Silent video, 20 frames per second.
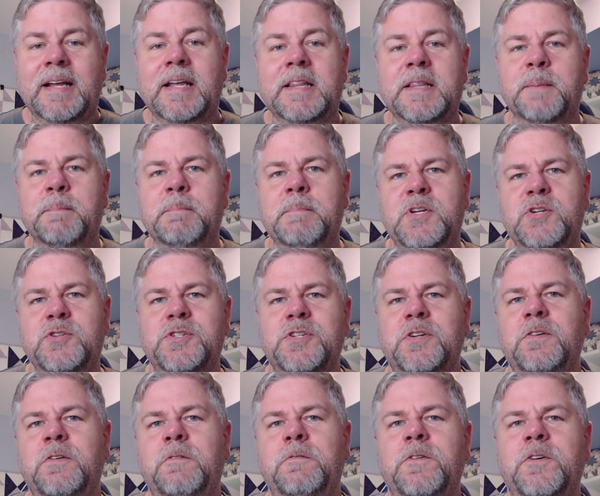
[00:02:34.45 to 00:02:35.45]
In the
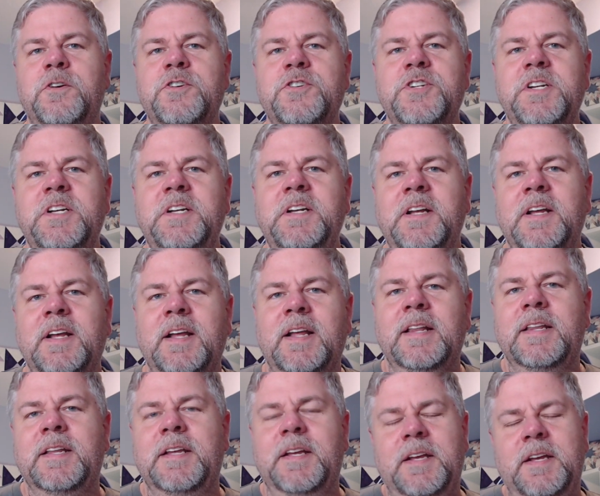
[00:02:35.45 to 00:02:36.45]
musical version,
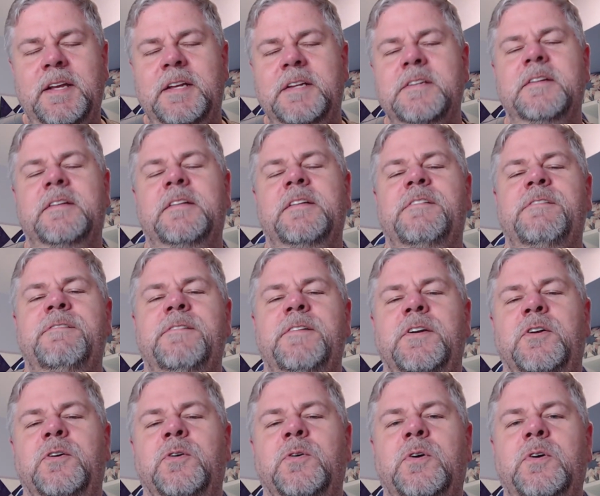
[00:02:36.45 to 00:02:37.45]
the end of the
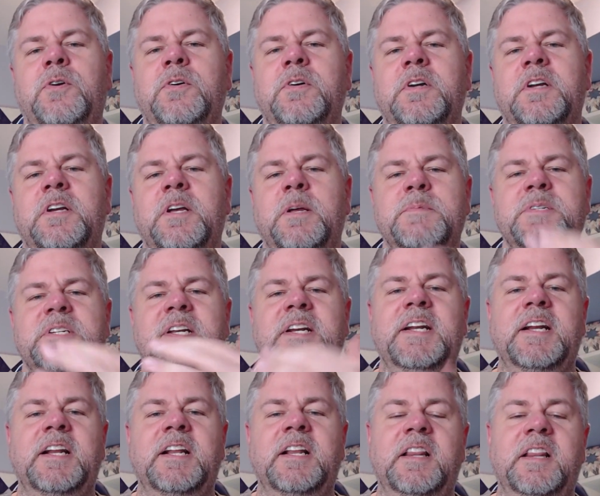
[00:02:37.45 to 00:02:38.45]
funeral comes
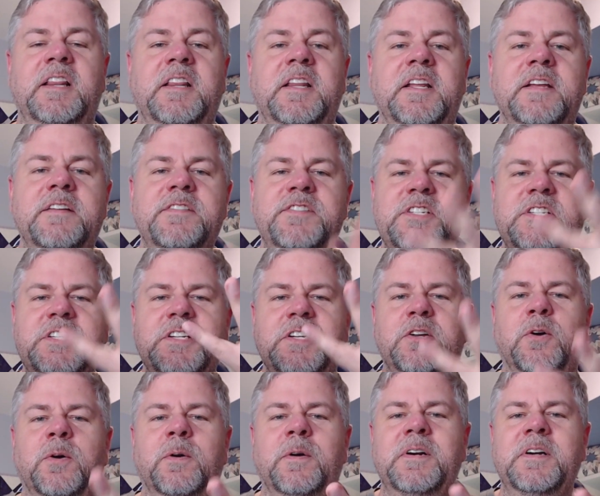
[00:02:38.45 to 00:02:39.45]
in and it
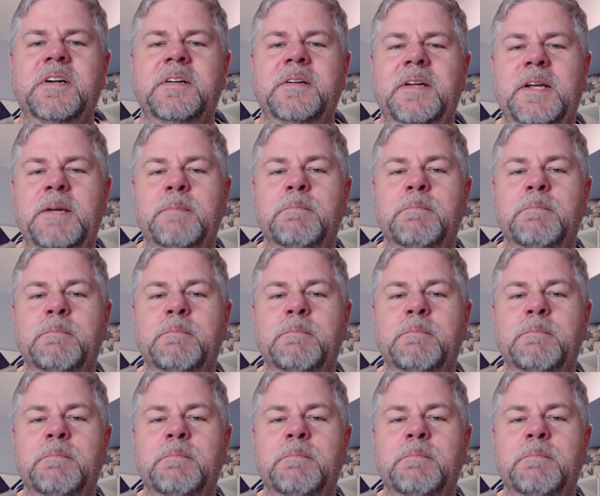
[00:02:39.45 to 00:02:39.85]
lifts your